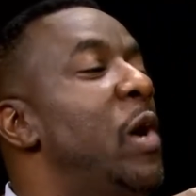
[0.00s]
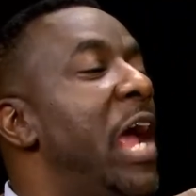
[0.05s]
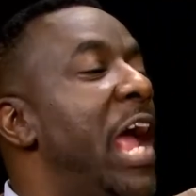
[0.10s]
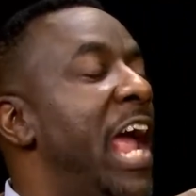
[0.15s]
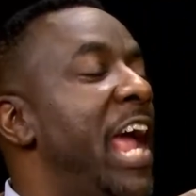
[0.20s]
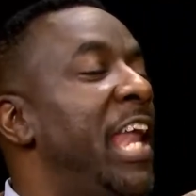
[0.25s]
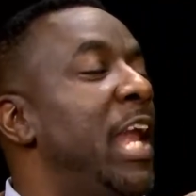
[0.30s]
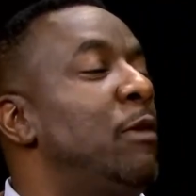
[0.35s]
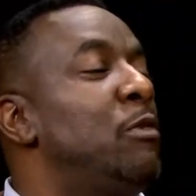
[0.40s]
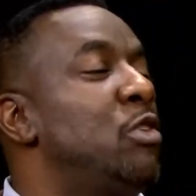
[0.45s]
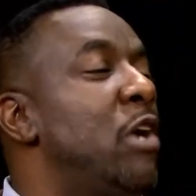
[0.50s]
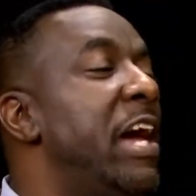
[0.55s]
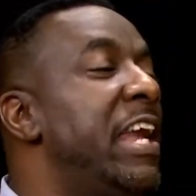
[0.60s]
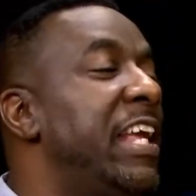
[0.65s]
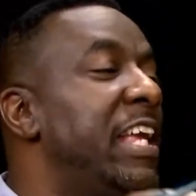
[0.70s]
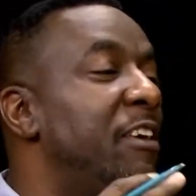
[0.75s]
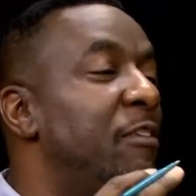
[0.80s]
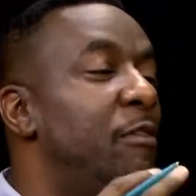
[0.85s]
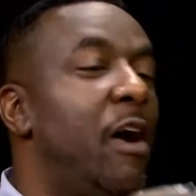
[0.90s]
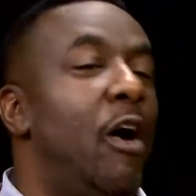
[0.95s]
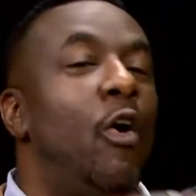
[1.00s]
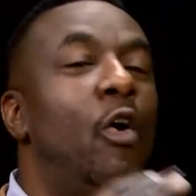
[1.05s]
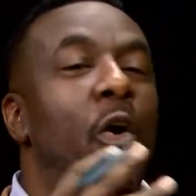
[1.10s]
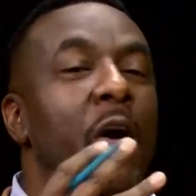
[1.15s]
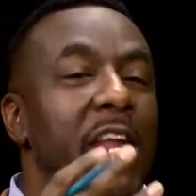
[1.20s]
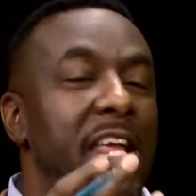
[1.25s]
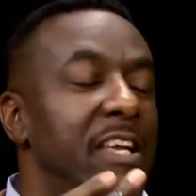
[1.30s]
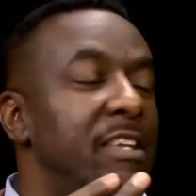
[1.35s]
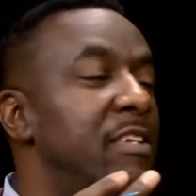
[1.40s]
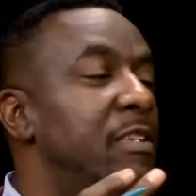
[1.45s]
and I'm trying to give our
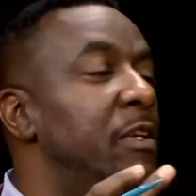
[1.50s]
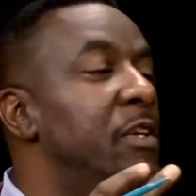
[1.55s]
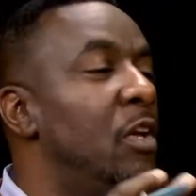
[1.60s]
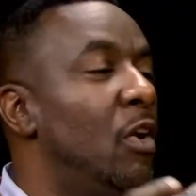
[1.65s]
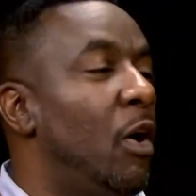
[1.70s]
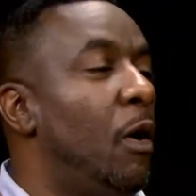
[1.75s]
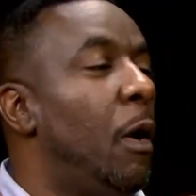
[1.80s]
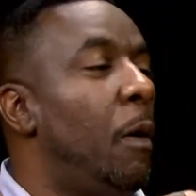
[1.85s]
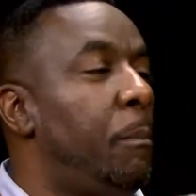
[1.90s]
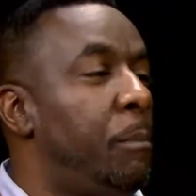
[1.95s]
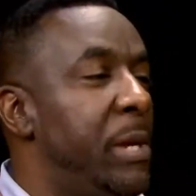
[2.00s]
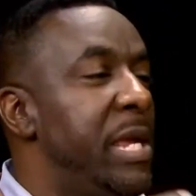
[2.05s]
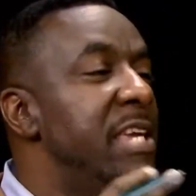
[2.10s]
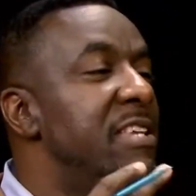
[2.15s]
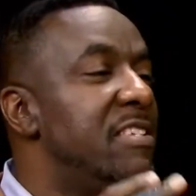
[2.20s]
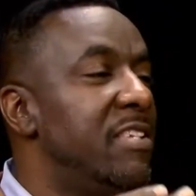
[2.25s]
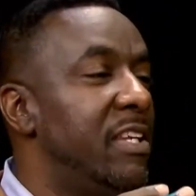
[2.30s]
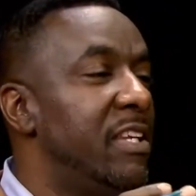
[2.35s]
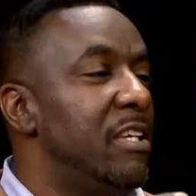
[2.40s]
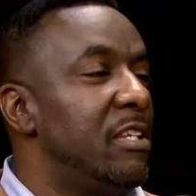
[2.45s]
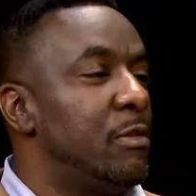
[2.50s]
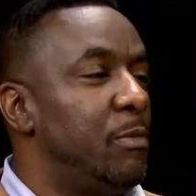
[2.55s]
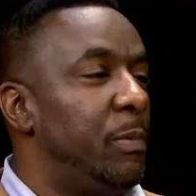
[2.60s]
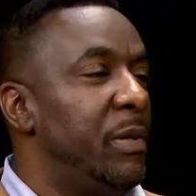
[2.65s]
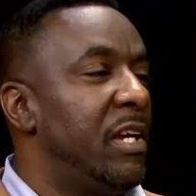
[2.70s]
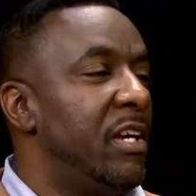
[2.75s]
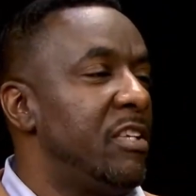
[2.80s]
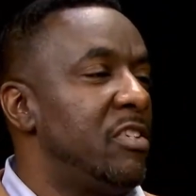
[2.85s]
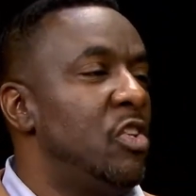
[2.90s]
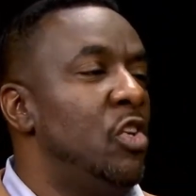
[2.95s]
audience, you know, a piece of this
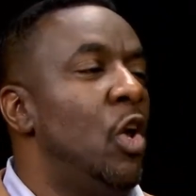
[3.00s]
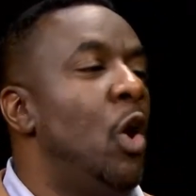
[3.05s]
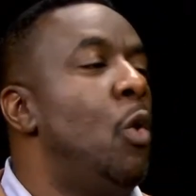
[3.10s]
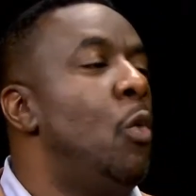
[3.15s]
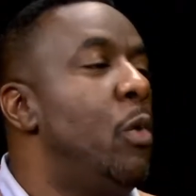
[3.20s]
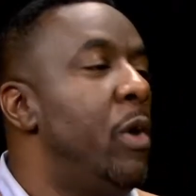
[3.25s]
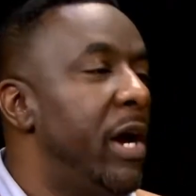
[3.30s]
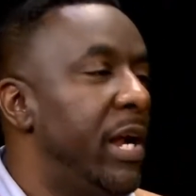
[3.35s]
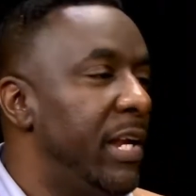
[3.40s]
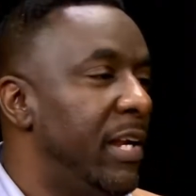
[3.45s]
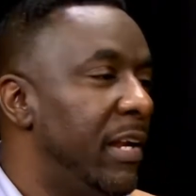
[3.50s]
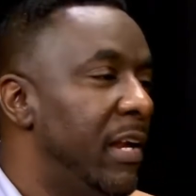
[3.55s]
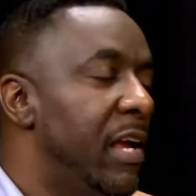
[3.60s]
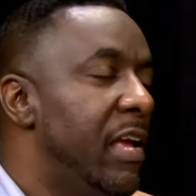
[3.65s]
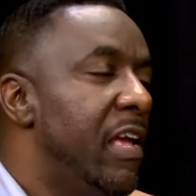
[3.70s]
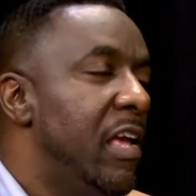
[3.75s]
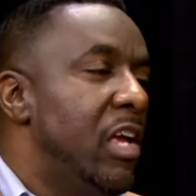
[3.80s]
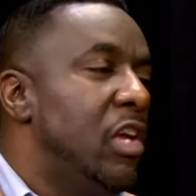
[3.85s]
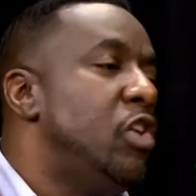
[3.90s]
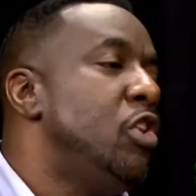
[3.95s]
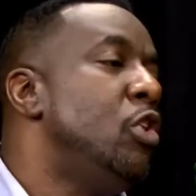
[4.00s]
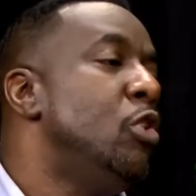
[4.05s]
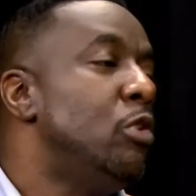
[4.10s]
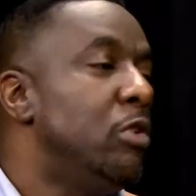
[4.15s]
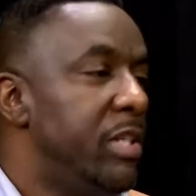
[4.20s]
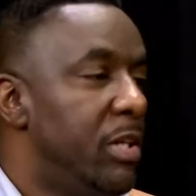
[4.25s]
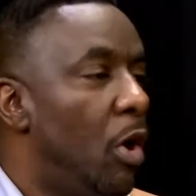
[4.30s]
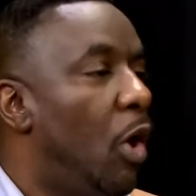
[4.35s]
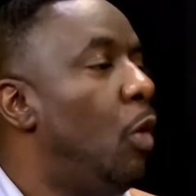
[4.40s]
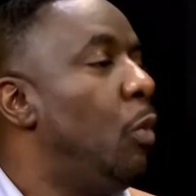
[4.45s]
because no one
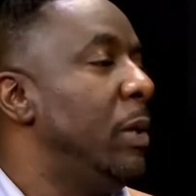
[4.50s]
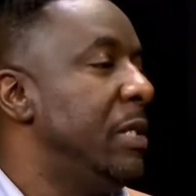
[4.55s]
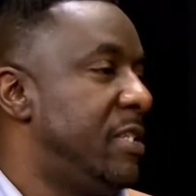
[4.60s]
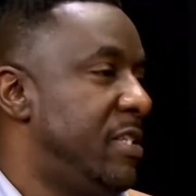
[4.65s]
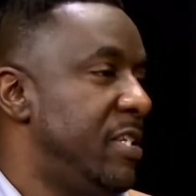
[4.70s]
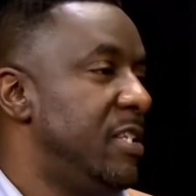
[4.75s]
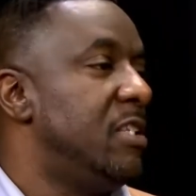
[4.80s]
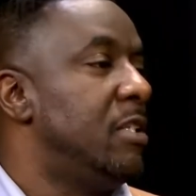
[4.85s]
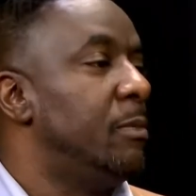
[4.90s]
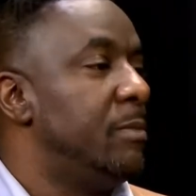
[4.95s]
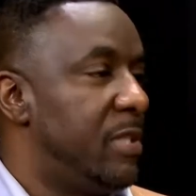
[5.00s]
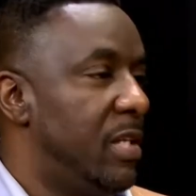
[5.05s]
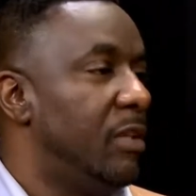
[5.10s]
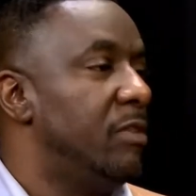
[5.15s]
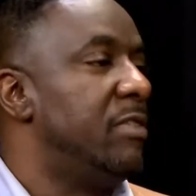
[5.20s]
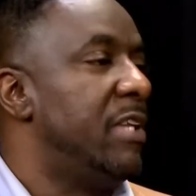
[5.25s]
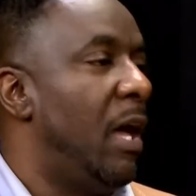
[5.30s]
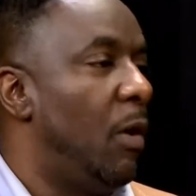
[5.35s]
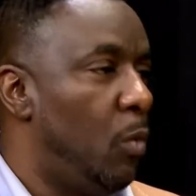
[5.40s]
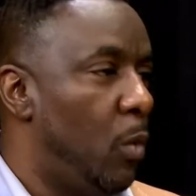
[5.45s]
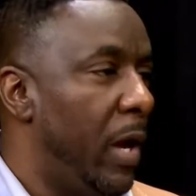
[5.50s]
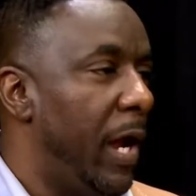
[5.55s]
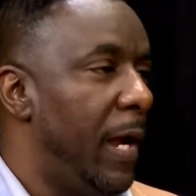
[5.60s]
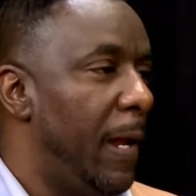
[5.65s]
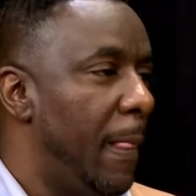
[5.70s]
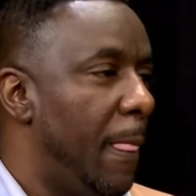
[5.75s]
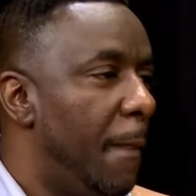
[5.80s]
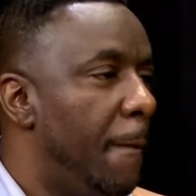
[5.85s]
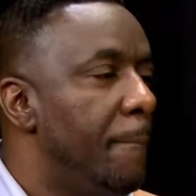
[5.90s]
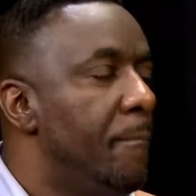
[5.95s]
usually always sees themselves that
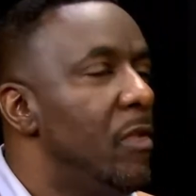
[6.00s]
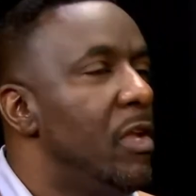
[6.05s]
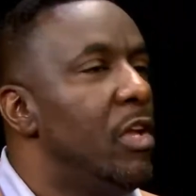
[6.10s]
way.